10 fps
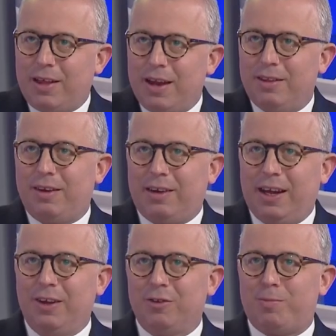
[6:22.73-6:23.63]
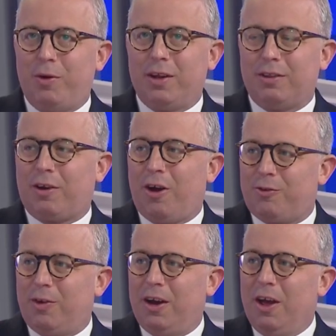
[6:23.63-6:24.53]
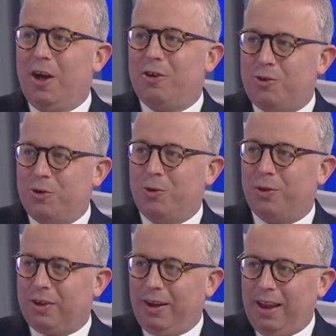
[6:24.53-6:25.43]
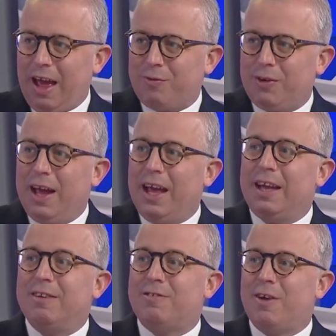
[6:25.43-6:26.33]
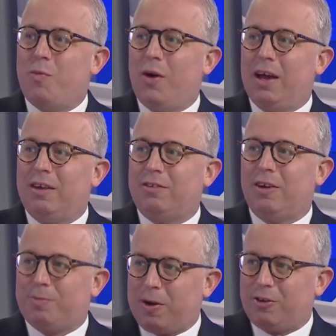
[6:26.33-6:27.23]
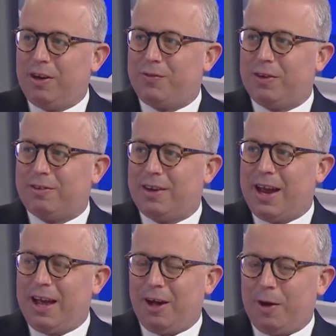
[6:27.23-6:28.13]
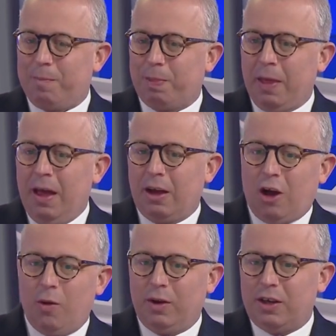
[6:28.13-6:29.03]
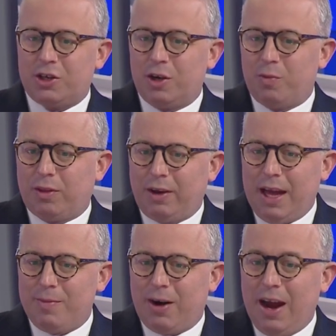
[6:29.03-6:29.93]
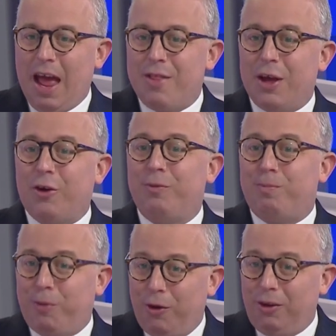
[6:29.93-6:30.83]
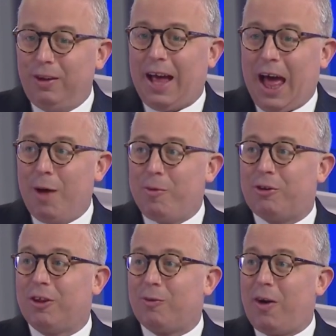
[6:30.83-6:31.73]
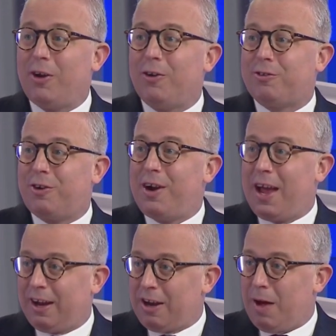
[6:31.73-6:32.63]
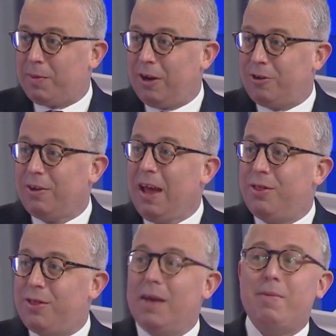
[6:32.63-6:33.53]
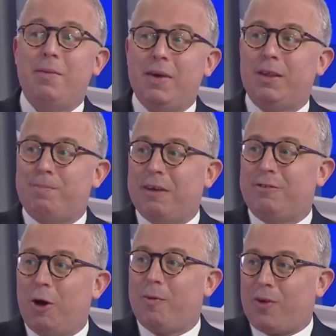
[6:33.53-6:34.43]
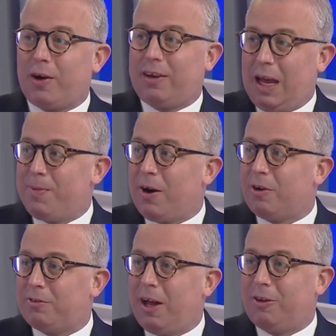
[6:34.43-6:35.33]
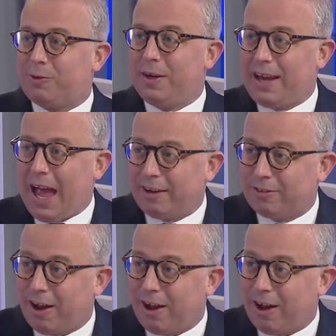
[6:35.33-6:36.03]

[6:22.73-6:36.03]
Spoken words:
than the teals pulling the country to the left, in some ways, especially if it's in a coalition with Labor, they could pull Albo to the right on certain economic issues. They may be the best hope of our keeping our states free tax